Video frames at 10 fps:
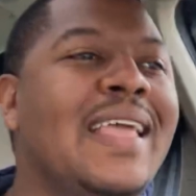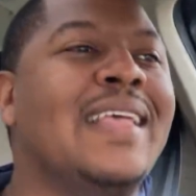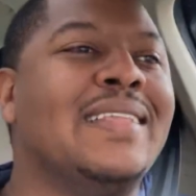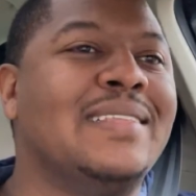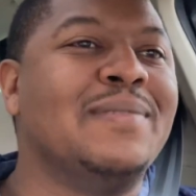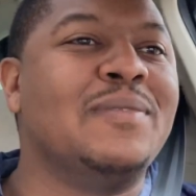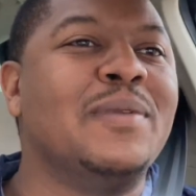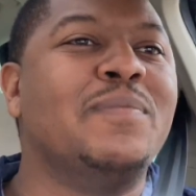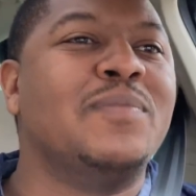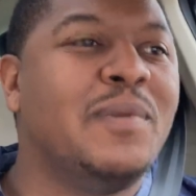is, the,
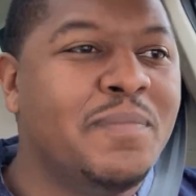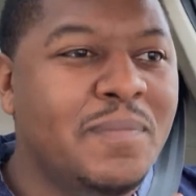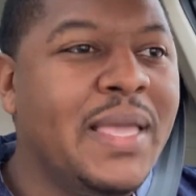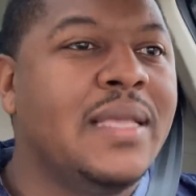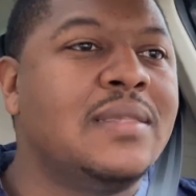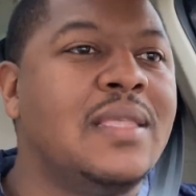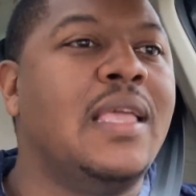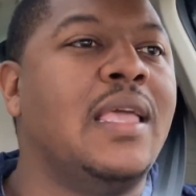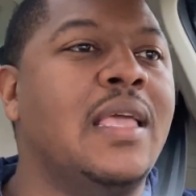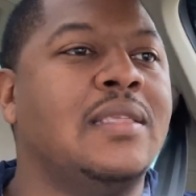the, the biggest
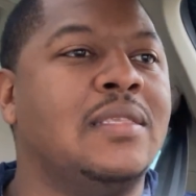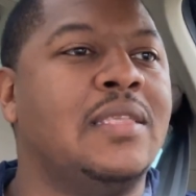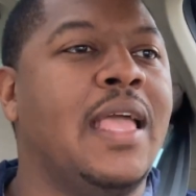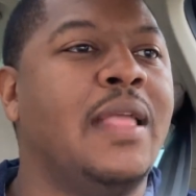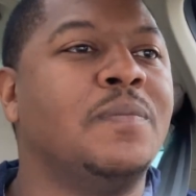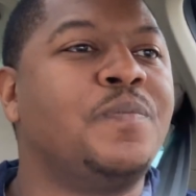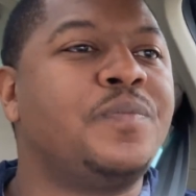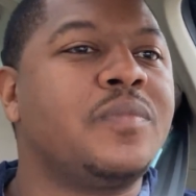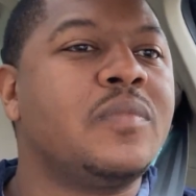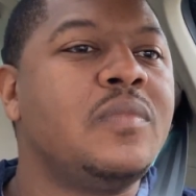thing is that
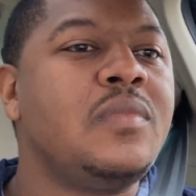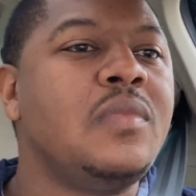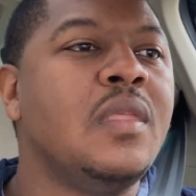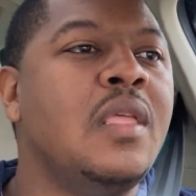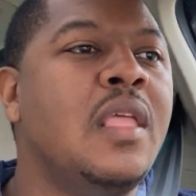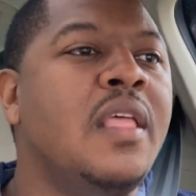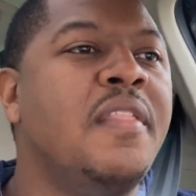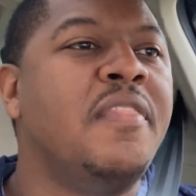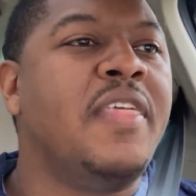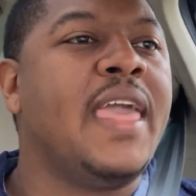
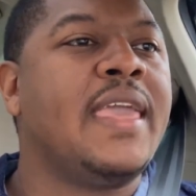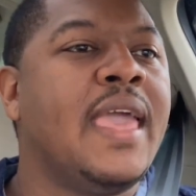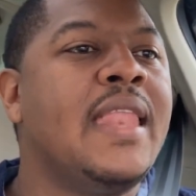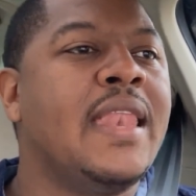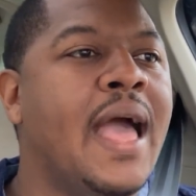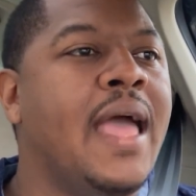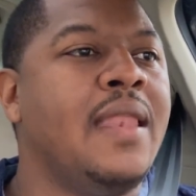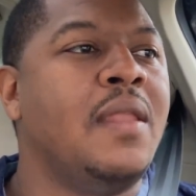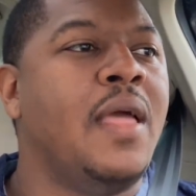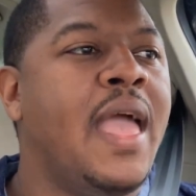they cannot
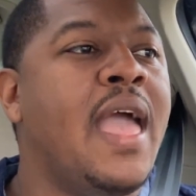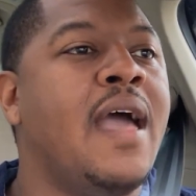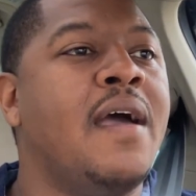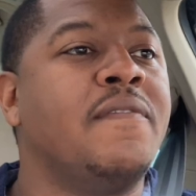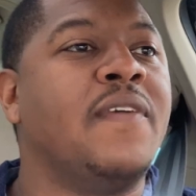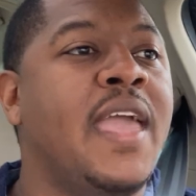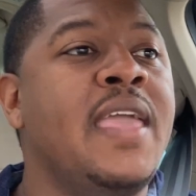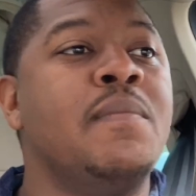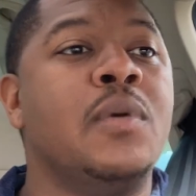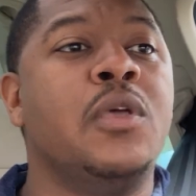have
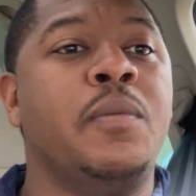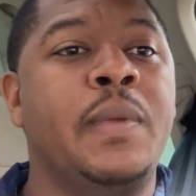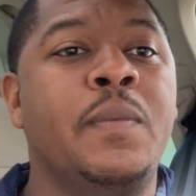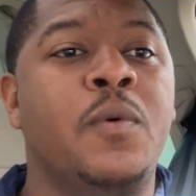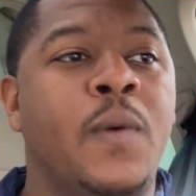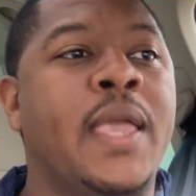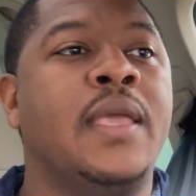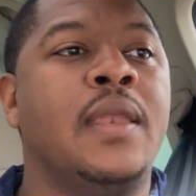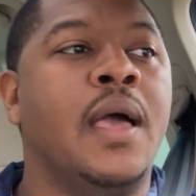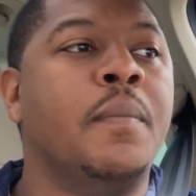8 million people
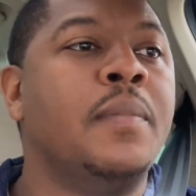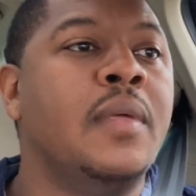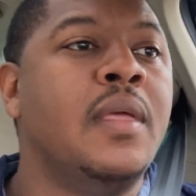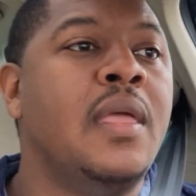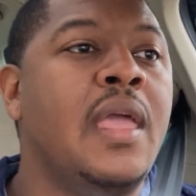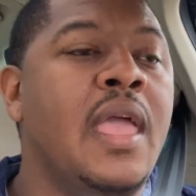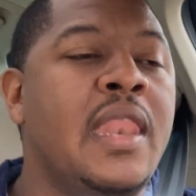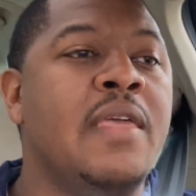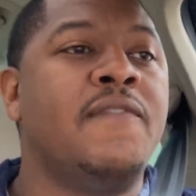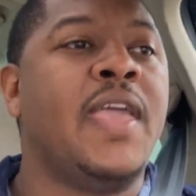waking up.
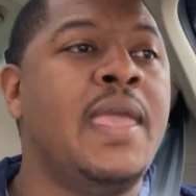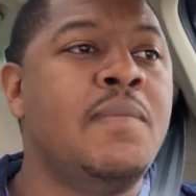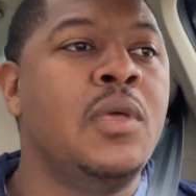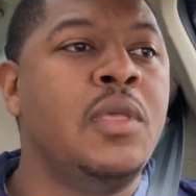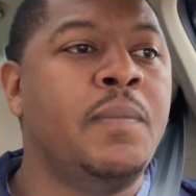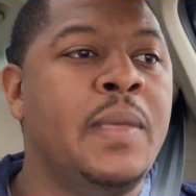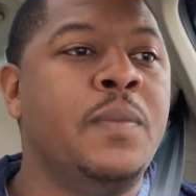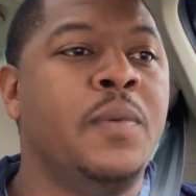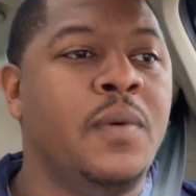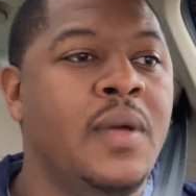And if 8 million
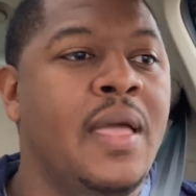people